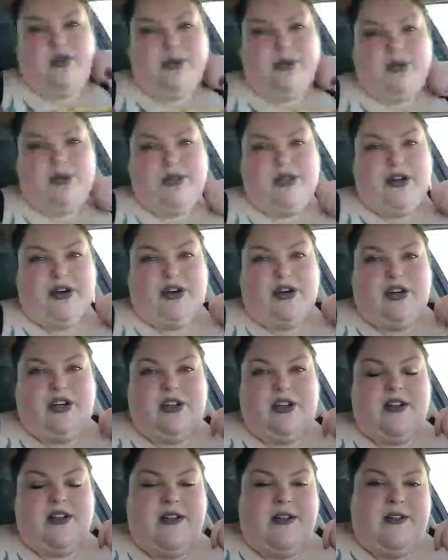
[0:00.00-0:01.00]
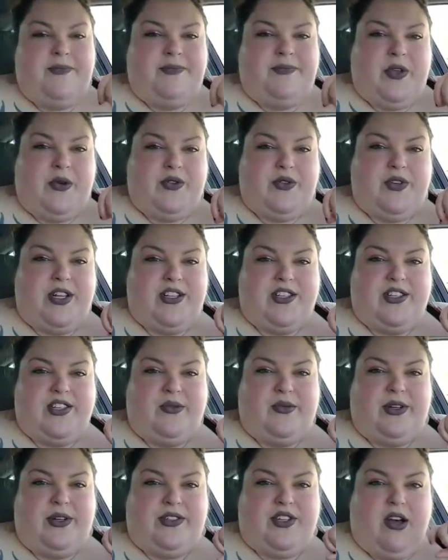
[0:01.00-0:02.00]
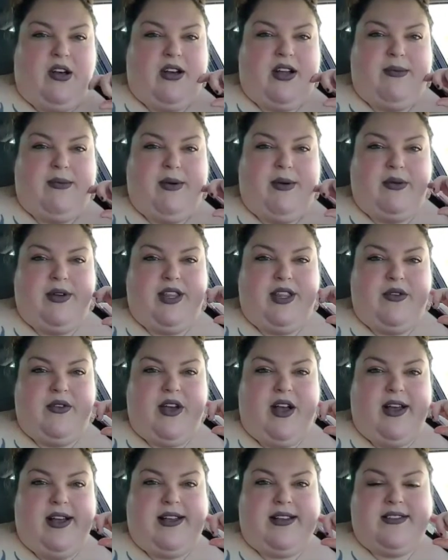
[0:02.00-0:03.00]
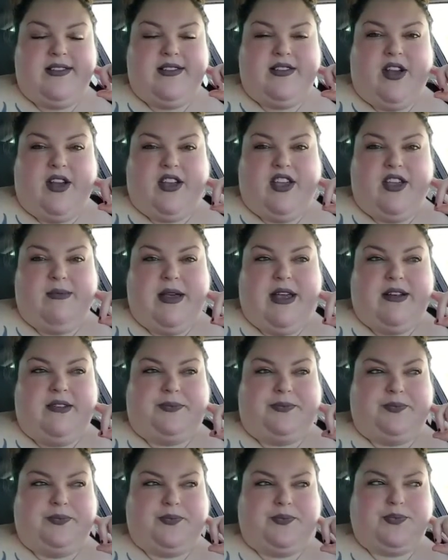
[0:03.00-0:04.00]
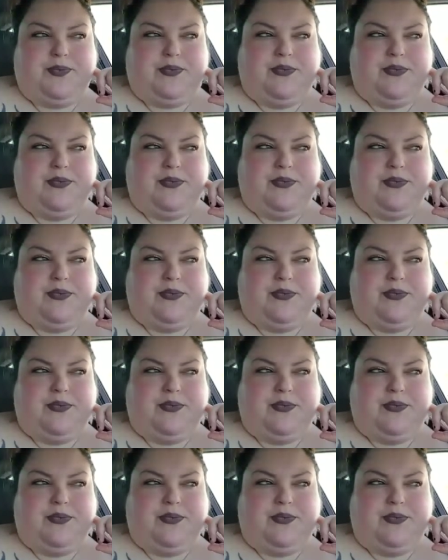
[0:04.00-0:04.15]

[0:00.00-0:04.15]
October 3rd, which I still will talk about with you guys and document.